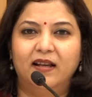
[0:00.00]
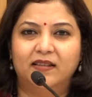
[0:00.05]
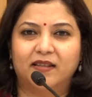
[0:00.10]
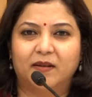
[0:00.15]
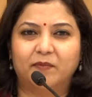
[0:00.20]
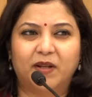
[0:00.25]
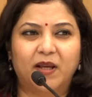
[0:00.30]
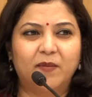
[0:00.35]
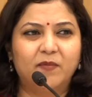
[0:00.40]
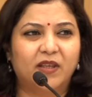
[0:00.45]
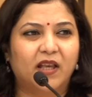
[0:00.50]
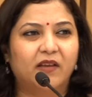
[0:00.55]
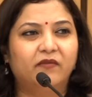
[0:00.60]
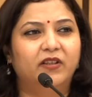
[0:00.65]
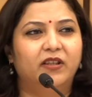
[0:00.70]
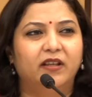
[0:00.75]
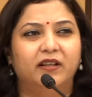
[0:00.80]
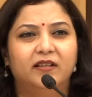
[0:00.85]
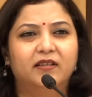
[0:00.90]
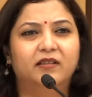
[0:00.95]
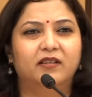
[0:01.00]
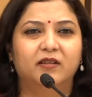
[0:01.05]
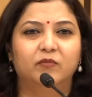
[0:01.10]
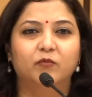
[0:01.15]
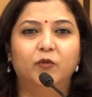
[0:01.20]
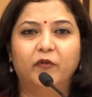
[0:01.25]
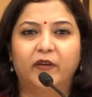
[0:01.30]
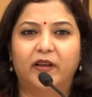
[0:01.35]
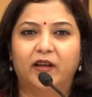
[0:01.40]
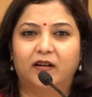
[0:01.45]
Sometimes everything is just
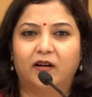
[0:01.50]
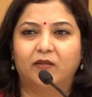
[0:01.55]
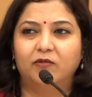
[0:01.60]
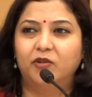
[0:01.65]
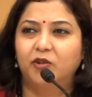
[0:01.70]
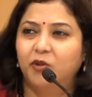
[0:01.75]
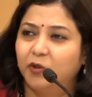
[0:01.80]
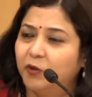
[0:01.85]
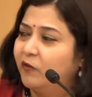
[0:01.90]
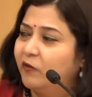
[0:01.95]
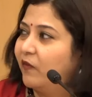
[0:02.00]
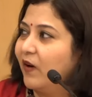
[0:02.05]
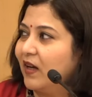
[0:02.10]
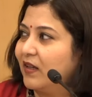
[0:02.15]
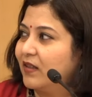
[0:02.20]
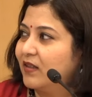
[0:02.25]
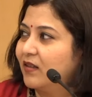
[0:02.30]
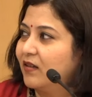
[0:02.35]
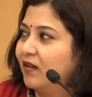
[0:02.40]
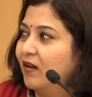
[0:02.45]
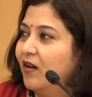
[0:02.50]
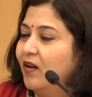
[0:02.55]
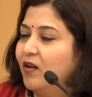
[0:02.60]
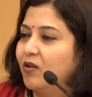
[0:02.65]
moving around too fast.